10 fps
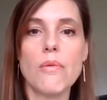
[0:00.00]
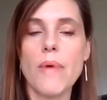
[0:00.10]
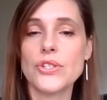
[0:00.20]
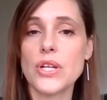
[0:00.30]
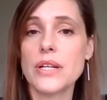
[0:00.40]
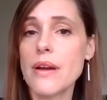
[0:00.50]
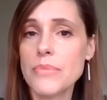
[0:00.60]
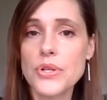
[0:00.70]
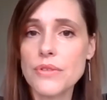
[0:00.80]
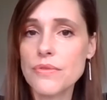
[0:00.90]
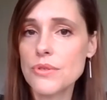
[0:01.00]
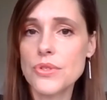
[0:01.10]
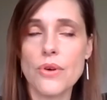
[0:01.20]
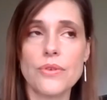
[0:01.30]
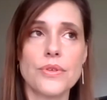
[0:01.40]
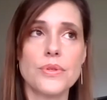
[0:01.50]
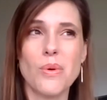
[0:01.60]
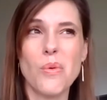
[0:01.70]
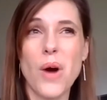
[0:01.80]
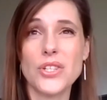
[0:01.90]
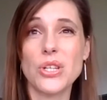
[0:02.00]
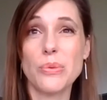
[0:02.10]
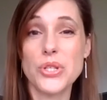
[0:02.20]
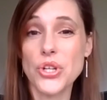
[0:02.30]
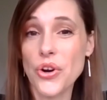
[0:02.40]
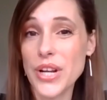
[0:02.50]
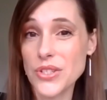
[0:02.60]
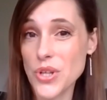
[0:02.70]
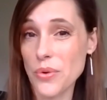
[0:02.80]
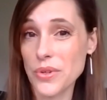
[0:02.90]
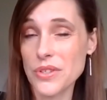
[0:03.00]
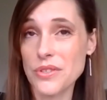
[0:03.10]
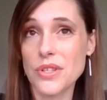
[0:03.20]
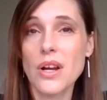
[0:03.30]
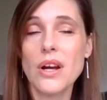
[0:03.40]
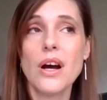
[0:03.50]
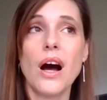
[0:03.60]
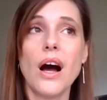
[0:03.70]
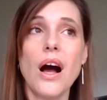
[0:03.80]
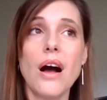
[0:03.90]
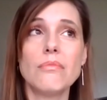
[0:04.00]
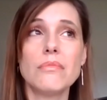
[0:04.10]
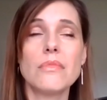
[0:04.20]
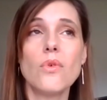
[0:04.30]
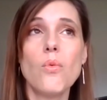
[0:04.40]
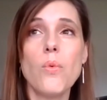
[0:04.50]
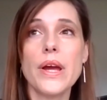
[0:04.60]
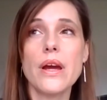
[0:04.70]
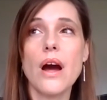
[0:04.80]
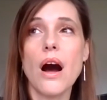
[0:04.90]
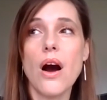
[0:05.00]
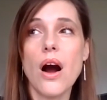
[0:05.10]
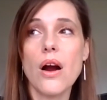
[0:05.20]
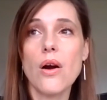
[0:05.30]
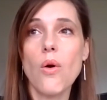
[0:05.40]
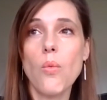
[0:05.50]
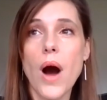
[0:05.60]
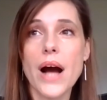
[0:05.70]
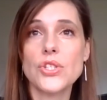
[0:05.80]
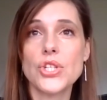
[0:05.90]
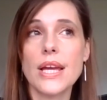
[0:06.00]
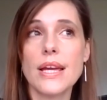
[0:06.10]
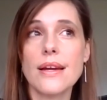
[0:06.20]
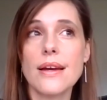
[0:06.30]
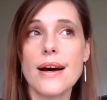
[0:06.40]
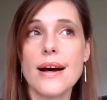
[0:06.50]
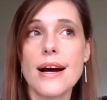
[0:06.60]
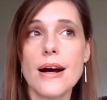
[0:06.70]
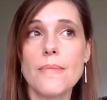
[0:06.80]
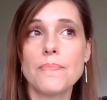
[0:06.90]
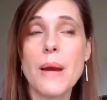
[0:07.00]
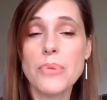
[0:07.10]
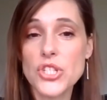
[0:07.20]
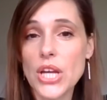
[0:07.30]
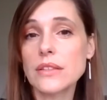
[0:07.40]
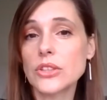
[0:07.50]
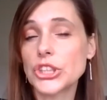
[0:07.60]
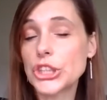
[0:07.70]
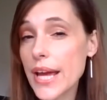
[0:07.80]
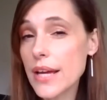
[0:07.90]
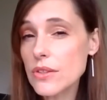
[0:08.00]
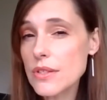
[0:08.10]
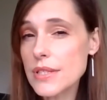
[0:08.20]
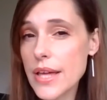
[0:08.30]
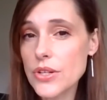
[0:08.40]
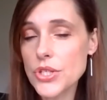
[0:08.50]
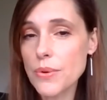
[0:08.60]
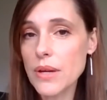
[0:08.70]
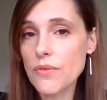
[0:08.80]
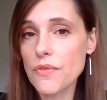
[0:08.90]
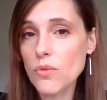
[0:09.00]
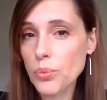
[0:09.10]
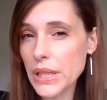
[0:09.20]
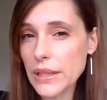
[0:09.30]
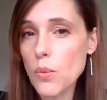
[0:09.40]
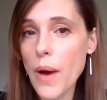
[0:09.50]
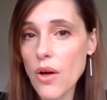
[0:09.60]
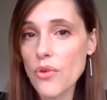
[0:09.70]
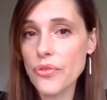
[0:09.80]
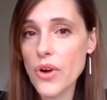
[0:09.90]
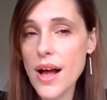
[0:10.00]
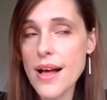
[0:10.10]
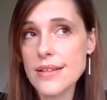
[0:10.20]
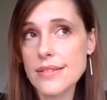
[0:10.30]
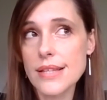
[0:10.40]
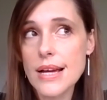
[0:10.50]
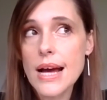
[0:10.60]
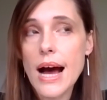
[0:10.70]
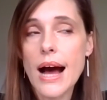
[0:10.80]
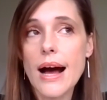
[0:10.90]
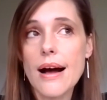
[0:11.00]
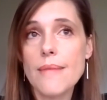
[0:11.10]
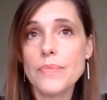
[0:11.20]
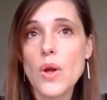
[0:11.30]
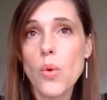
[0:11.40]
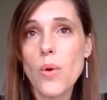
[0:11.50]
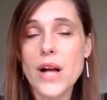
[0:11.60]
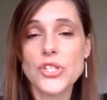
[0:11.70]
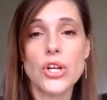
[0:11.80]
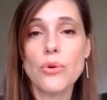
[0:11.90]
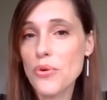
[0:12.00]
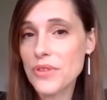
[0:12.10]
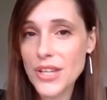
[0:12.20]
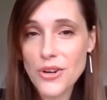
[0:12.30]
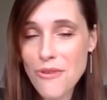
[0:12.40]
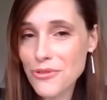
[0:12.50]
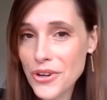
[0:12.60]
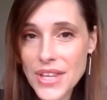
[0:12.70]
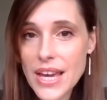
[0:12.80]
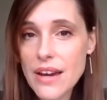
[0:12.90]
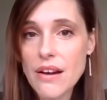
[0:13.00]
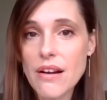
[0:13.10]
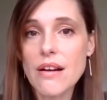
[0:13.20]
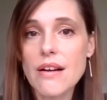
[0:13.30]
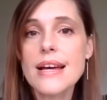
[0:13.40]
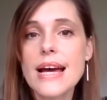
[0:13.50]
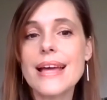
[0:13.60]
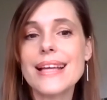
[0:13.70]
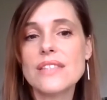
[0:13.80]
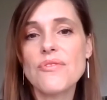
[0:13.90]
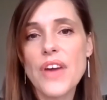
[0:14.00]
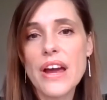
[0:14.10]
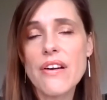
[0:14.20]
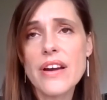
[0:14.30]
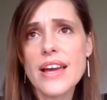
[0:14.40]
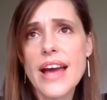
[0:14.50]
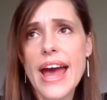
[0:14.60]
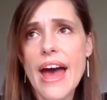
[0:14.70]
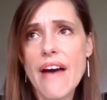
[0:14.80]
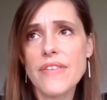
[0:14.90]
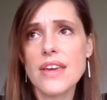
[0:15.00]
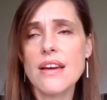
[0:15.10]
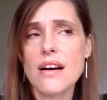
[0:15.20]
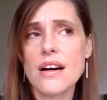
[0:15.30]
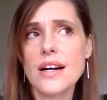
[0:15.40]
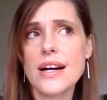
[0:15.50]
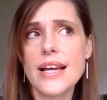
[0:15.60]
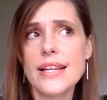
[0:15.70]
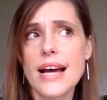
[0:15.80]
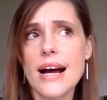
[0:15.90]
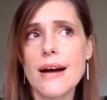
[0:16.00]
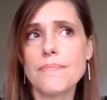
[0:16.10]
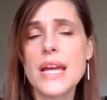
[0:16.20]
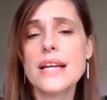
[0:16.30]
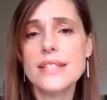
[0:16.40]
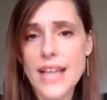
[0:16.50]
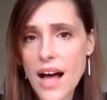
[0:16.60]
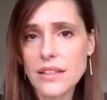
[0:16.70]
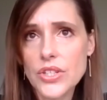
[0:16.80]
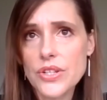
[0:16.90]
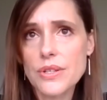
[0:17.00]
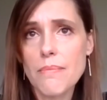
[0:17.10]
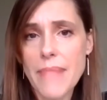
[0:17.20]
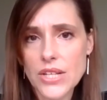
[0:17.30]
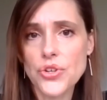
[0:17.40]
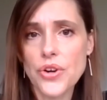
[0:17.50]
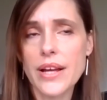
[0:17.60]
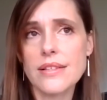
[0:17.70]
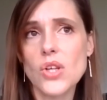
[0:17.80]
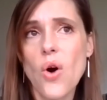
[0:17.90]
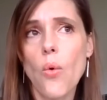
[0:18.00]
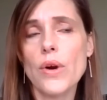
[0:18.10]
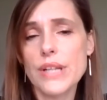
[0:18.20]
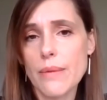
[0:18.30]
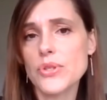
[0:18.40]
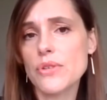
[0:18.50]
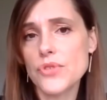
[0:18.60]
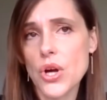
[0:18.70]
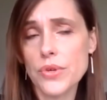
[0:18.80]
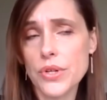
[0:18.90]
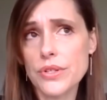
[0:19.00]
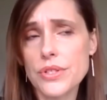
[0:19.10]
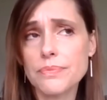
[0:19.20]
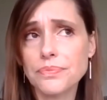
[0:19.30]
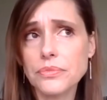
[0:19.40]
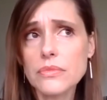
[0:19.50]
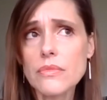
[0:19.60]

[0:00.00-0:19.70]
We're watching numbers of new donors. We're watching returning donors. Um, we are watching um, particular channels that are doing really well for us. Um, we're watching growth year over year. It's very heavy on um, dollar metrics or numbers of donors.